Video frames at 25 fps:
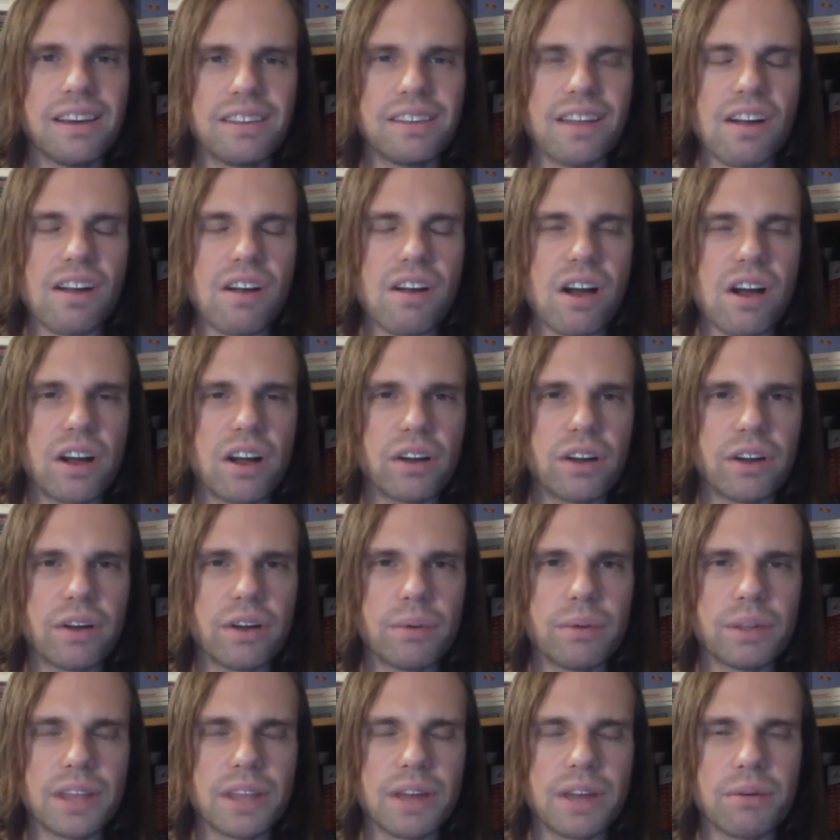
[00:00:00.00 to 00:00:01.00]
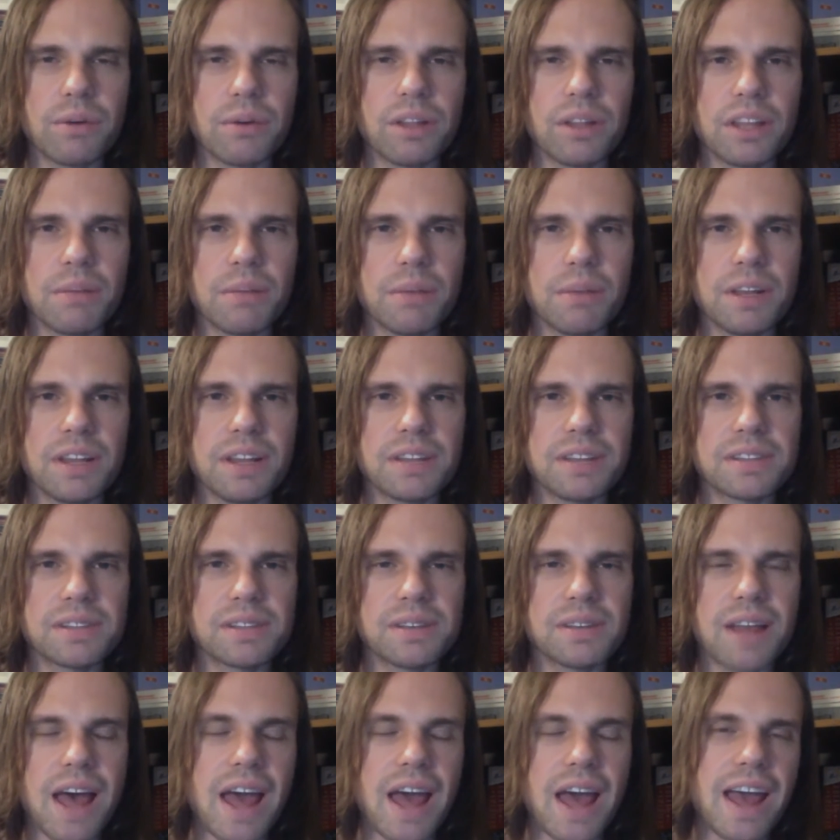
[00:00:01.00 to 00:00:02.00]
they're hungry, what they really mean
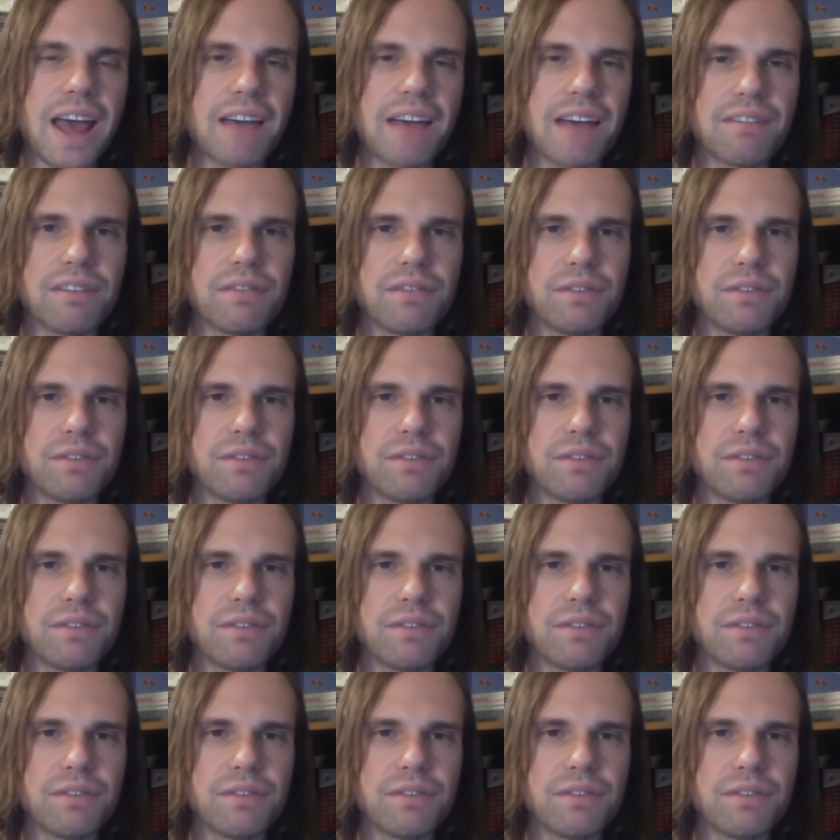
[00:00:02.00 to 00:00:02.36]
is I have a